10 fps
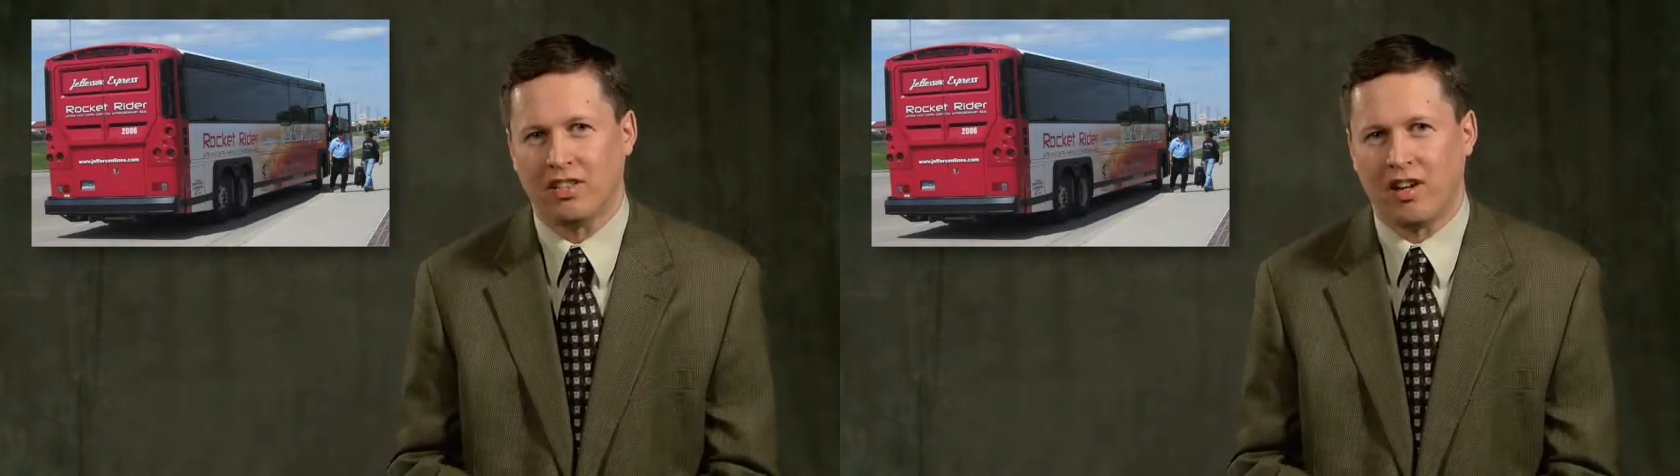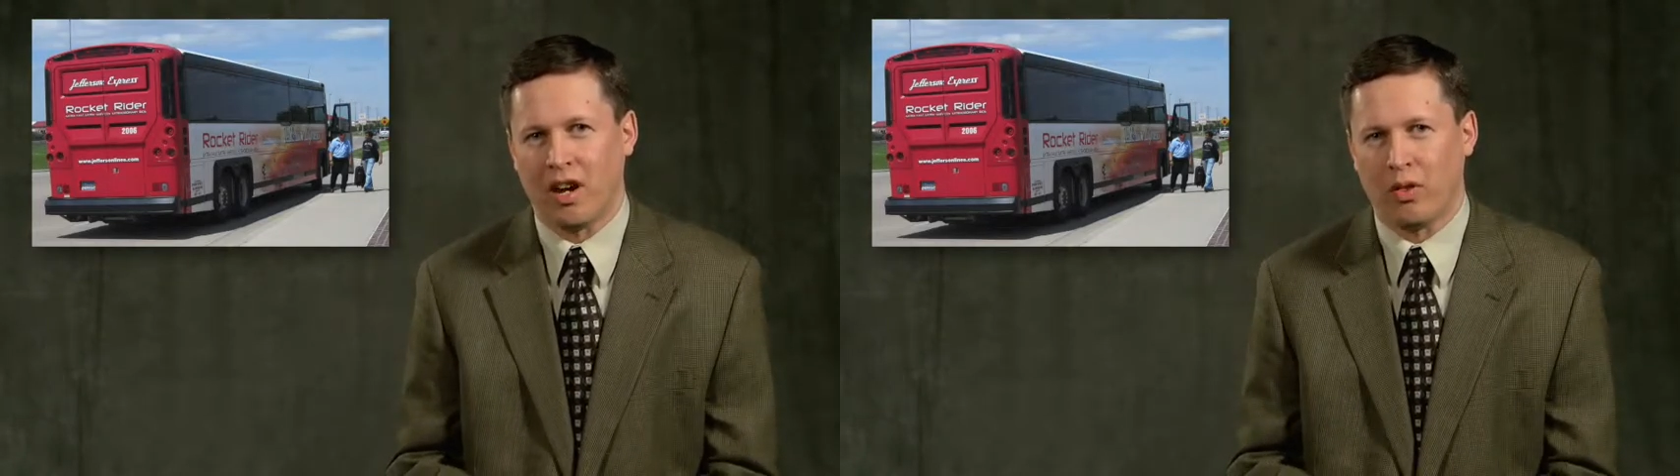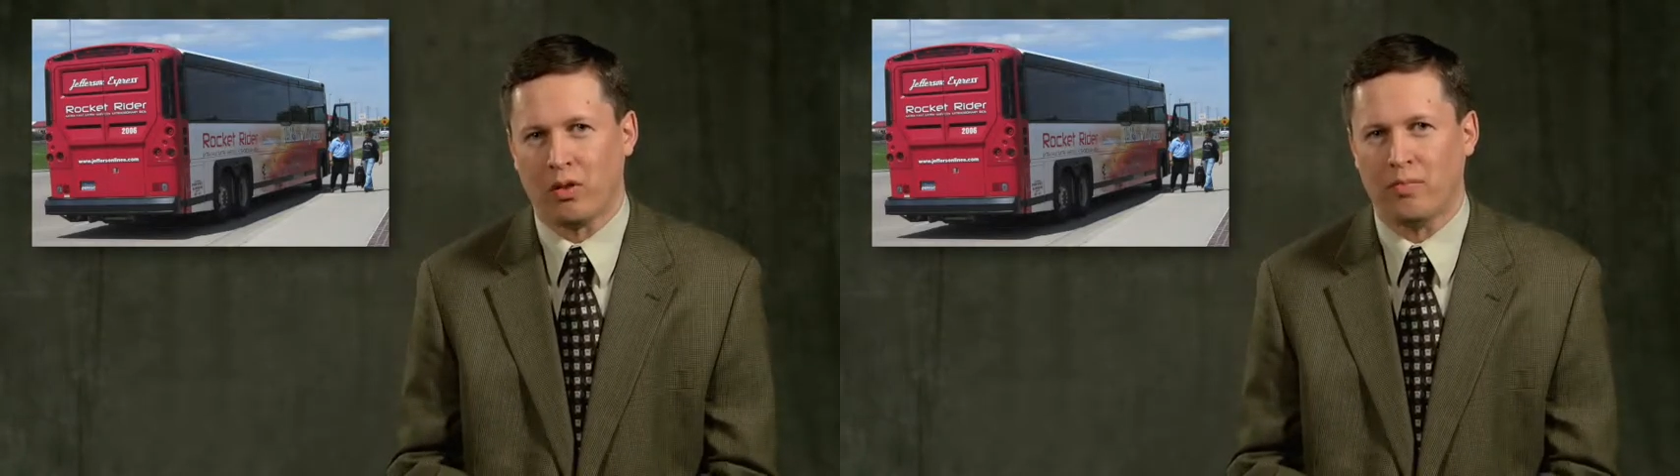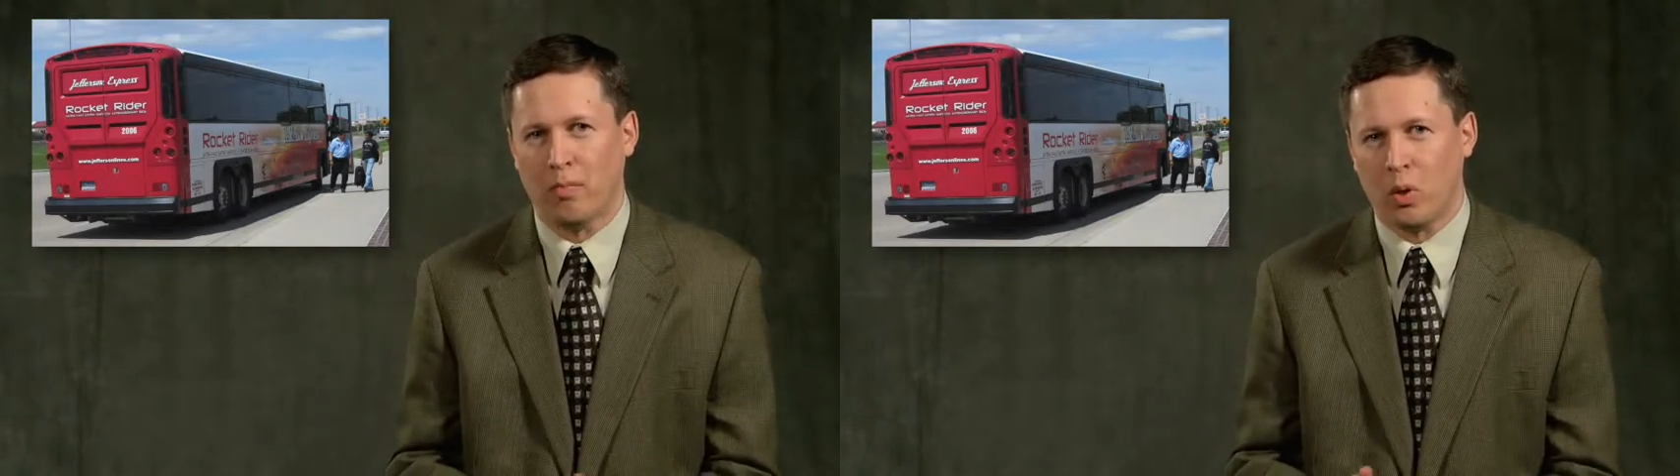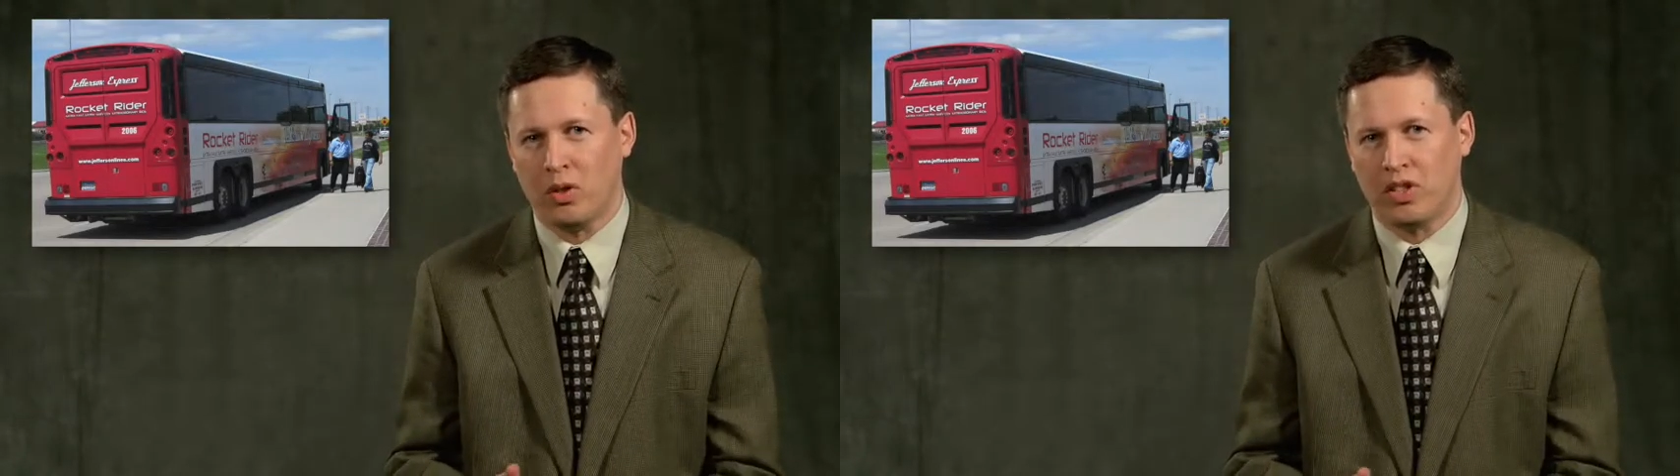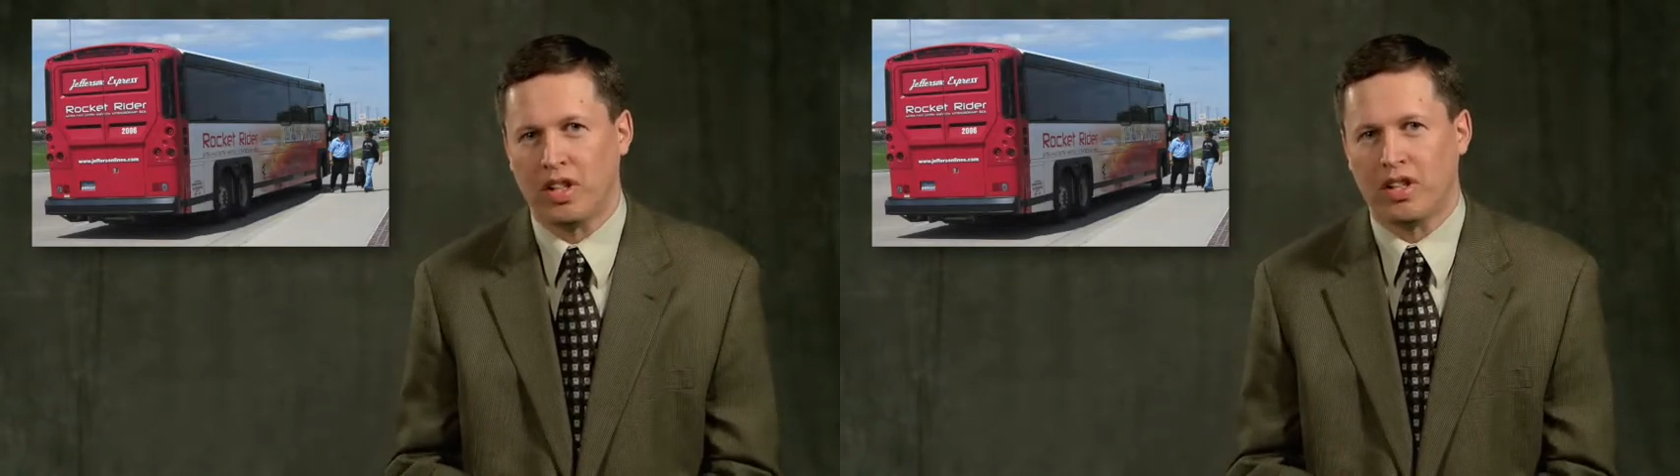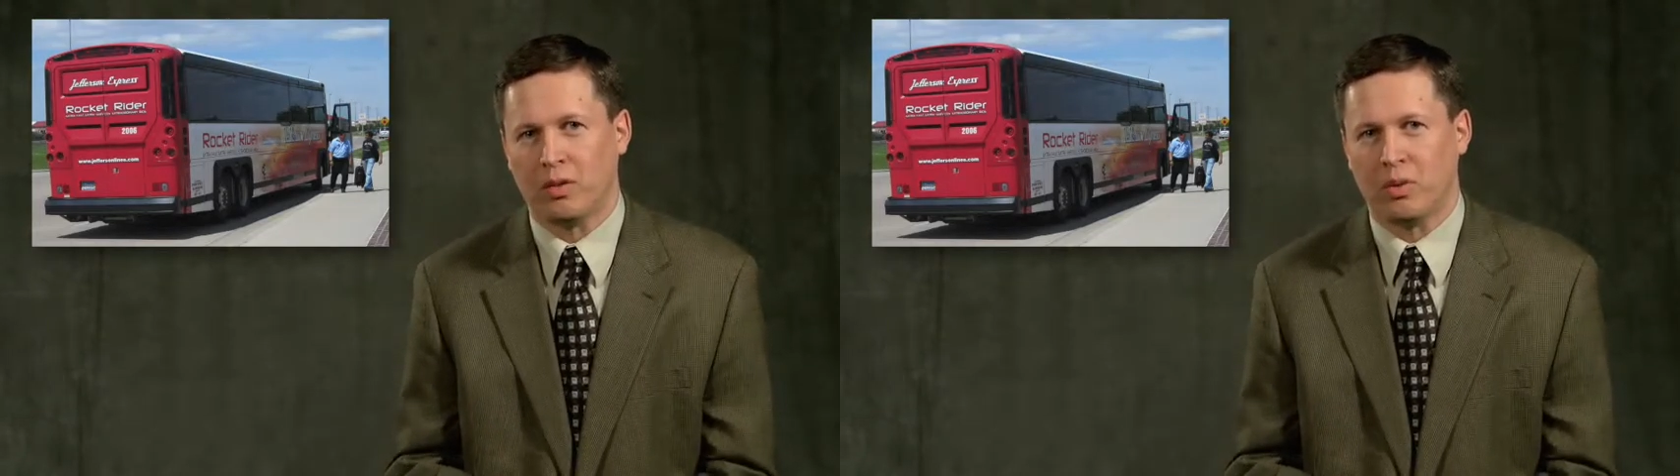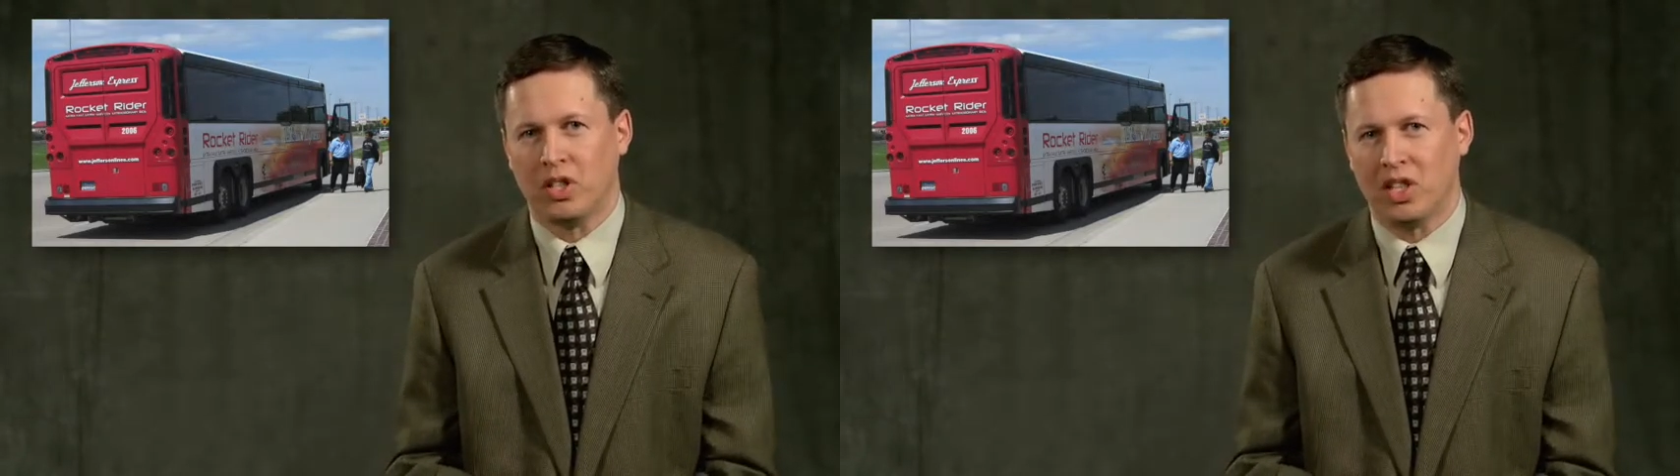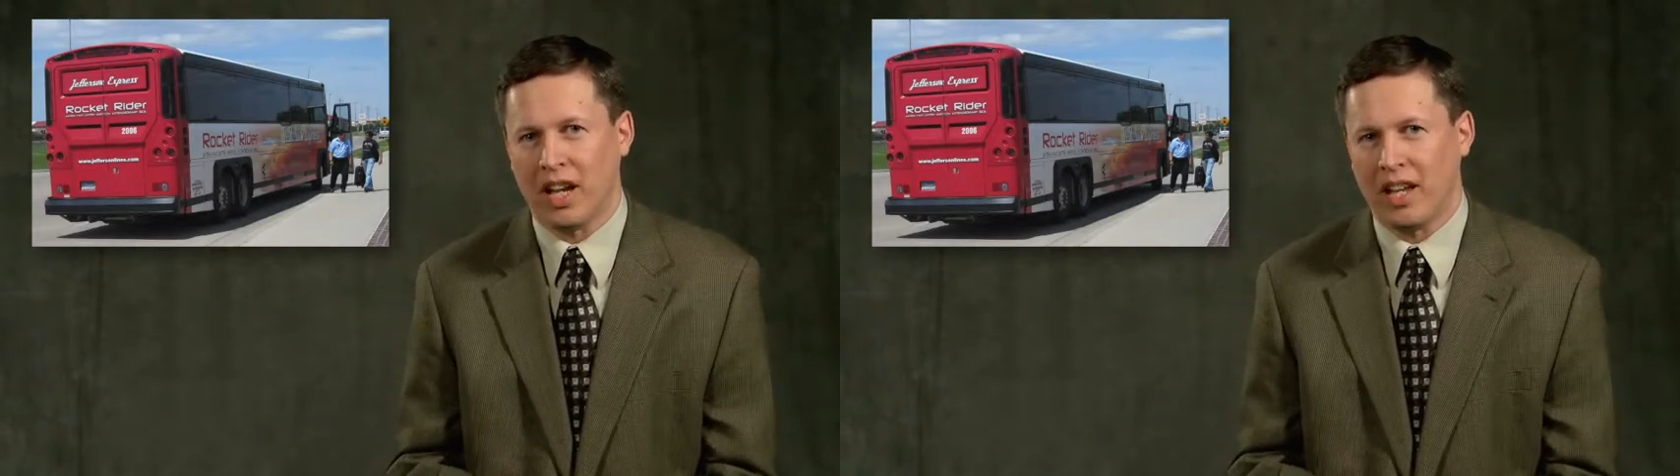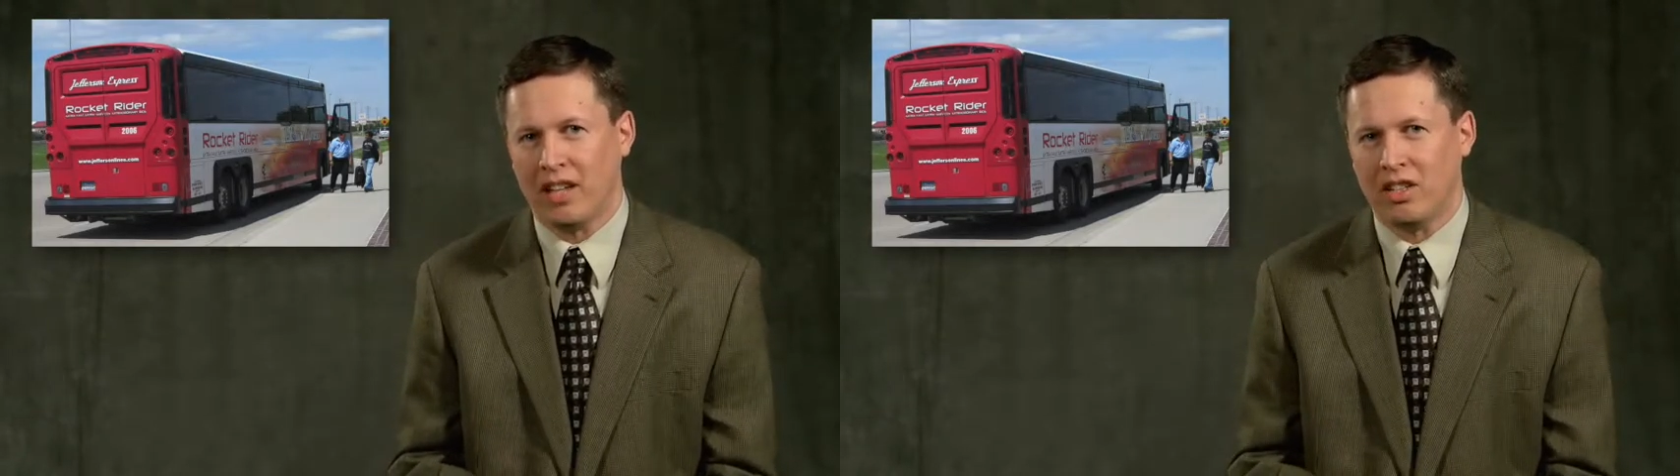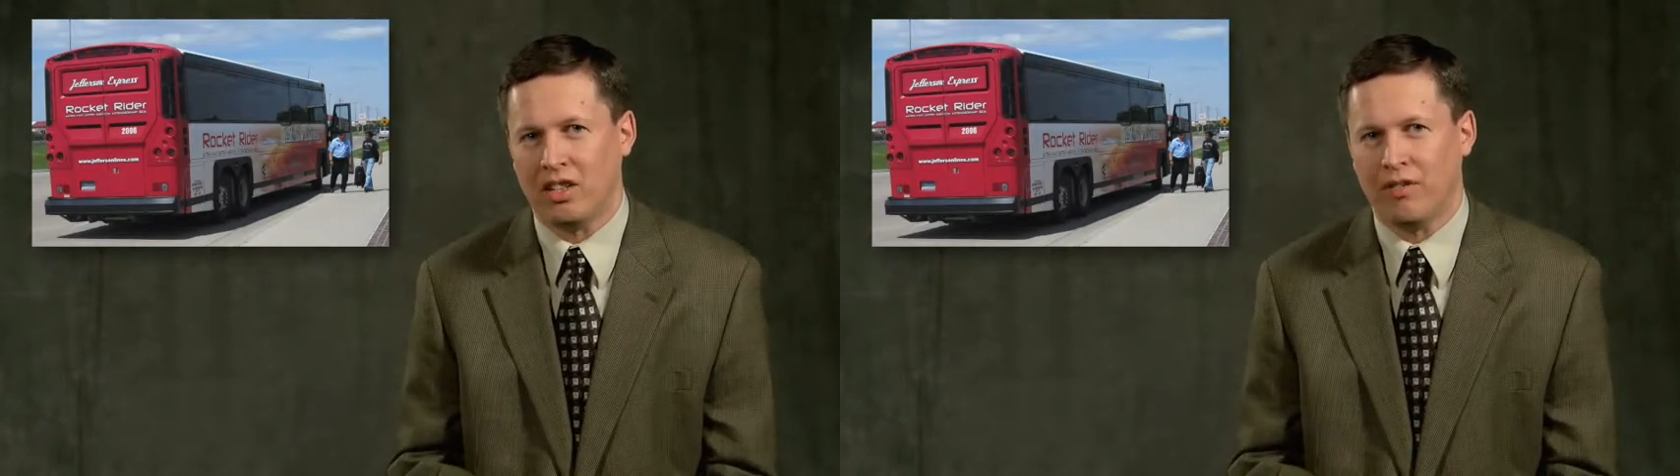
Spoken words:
or how those mode shares would change